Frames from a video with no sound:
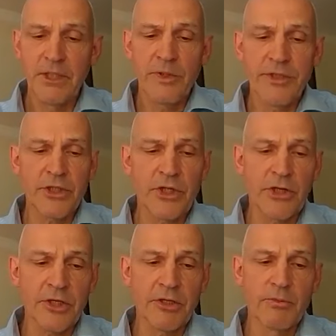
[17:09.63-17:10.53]
Whether
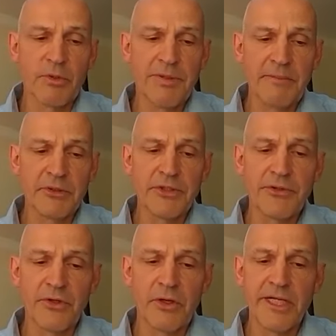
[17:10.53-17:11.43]
Gordon will be able to
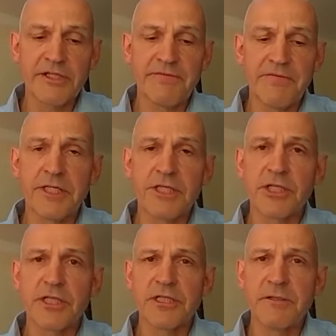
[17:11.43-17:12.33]
throw away his
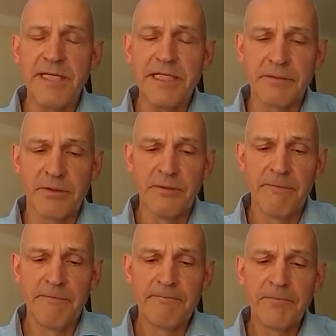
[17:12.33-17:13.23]
fridge is
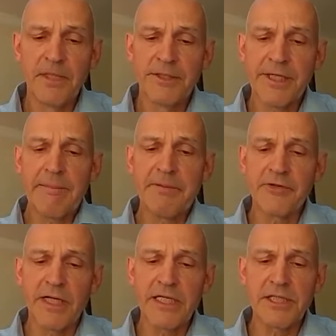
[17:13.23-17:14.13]
debatable. The rapid
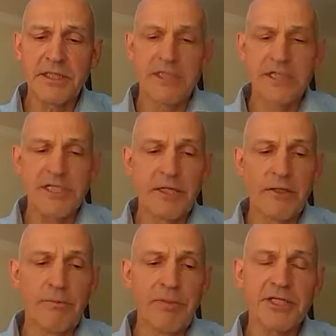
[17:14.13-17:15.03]
rise in
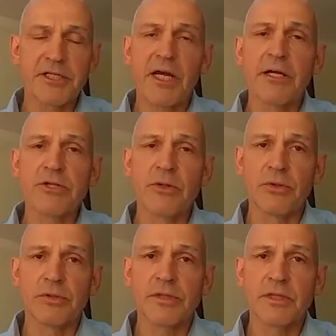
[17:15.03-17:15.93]
single person
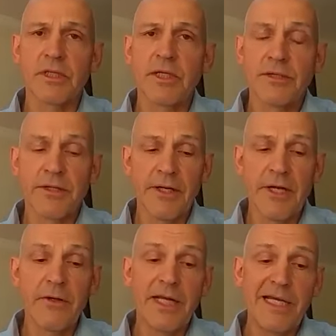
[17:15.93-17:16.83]
households, there are
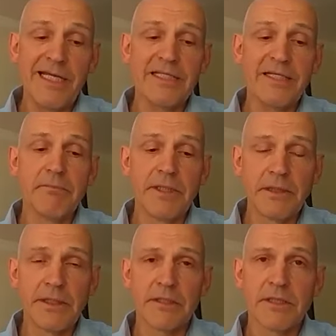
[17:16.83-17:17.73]
now 80
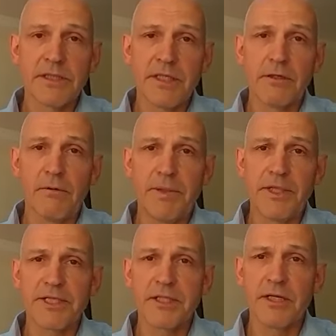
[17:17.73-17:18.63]
million single
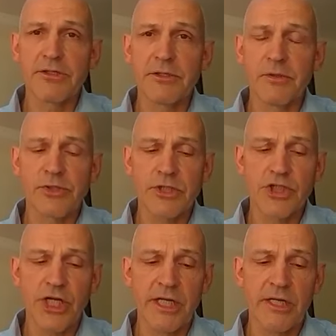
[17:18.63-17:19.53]
person households in
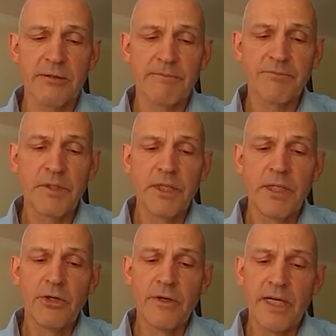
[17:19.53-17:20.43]
China,
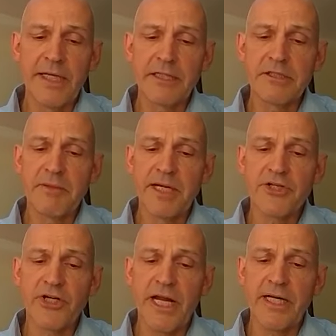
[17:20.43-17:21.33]
who are likely to be
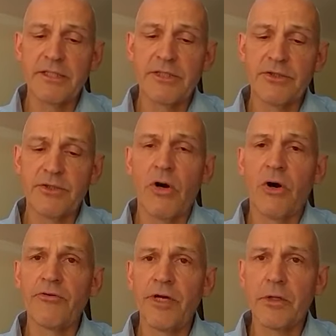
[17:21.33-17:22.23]
attracted to
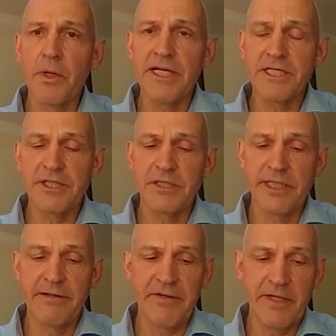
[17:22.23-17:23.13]
on request
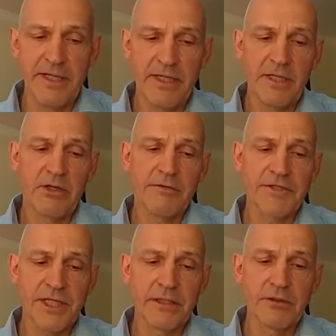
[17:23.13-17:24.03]
delivery of
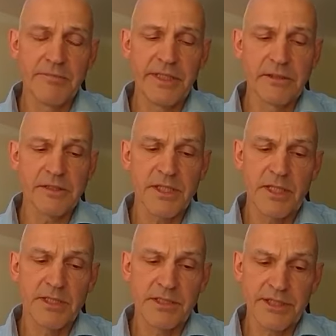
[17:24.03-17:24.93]
single meals,
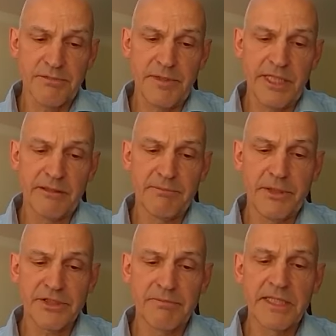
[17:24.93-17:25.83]
does make it a
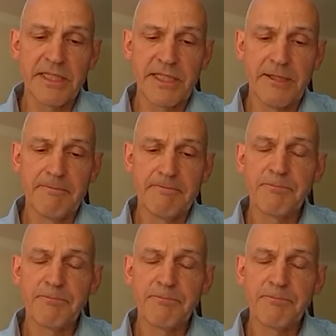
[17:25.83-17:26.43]
possibility.